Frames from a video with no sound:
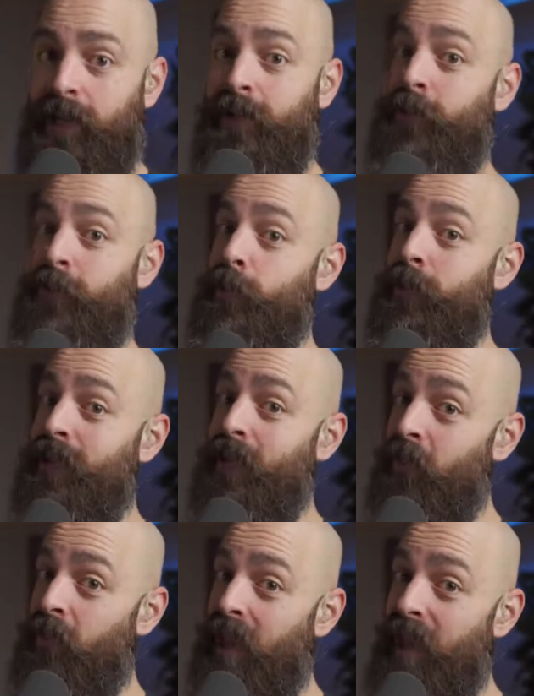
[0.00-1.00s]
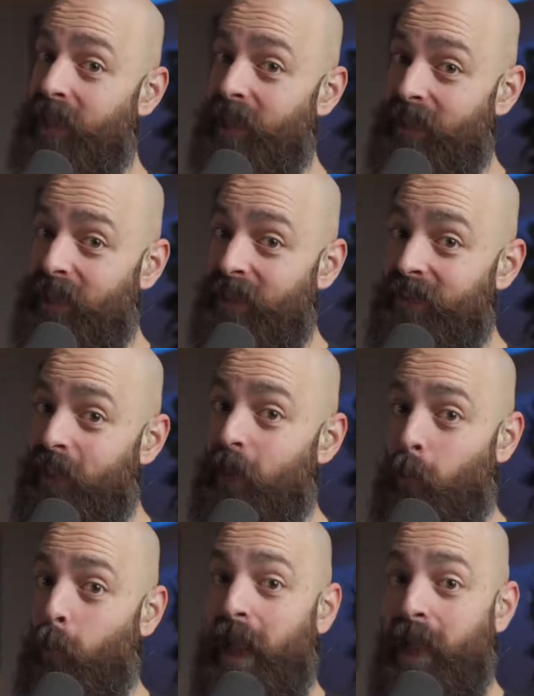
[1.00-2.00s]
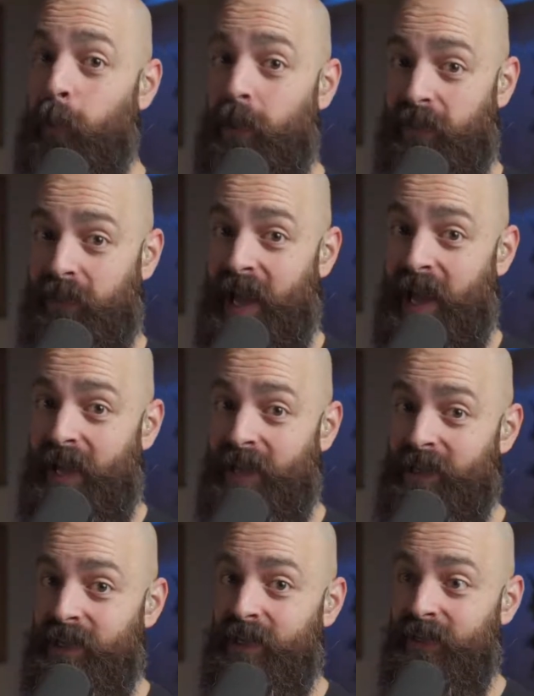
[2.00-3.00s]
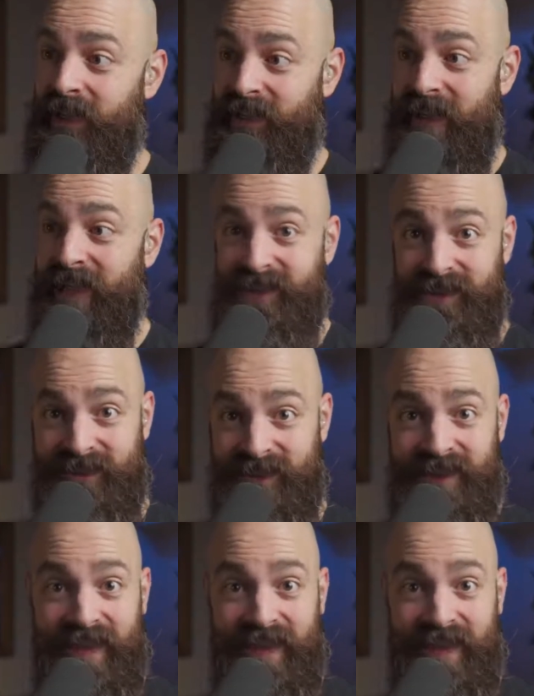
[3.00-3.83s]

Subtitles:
And if you get that in their way with that, like that's